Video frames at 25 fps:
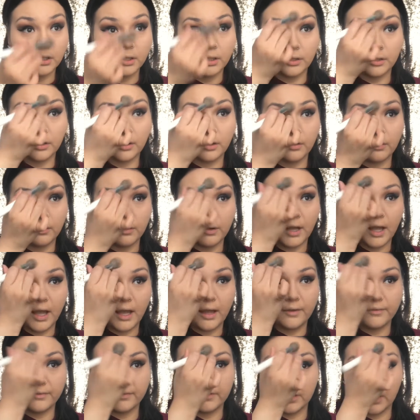you know,
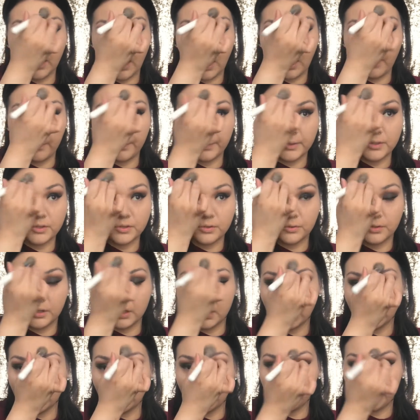have the
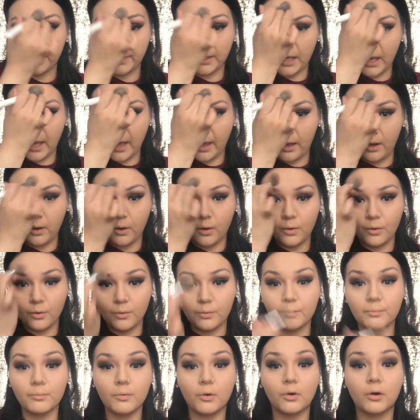opportunity to be at
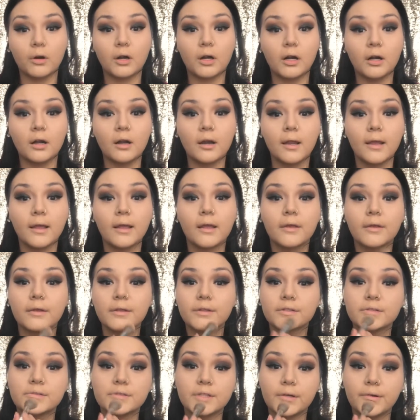home more.
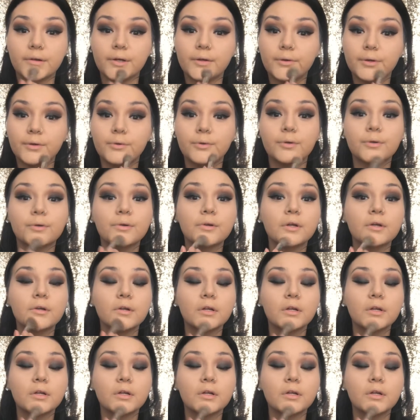So